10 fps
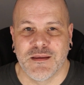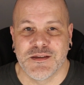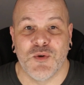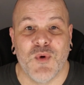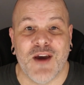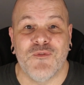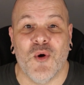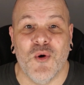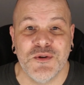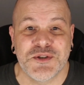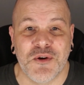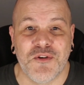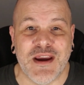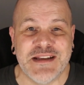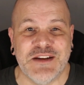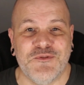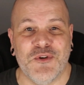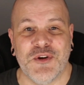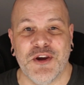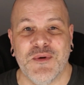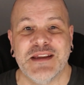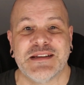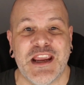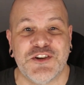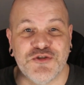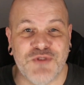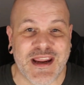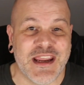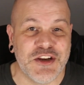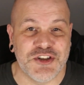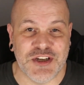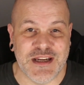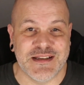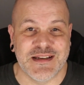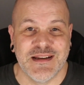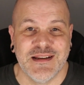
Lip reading: So what I've also created for you is a tracking sheet.